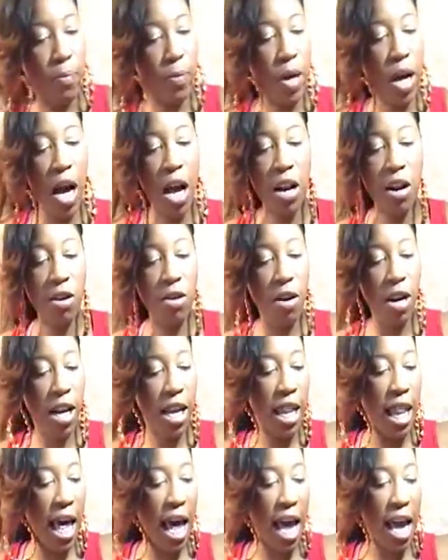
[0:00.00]
color
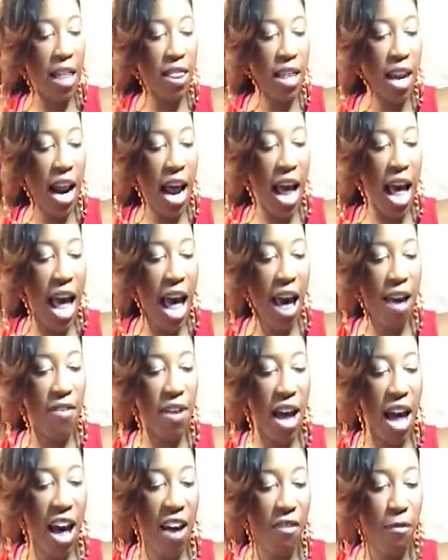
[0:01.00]
clay that I
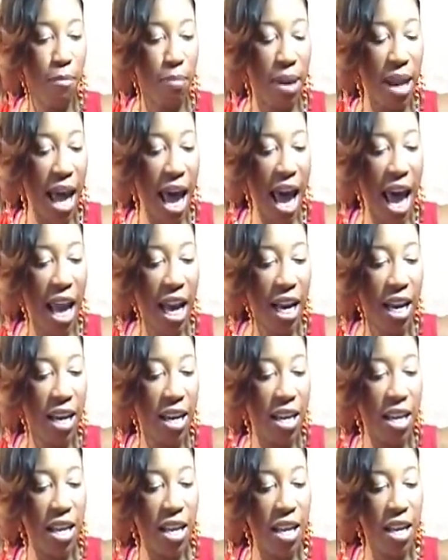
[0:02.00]
have black,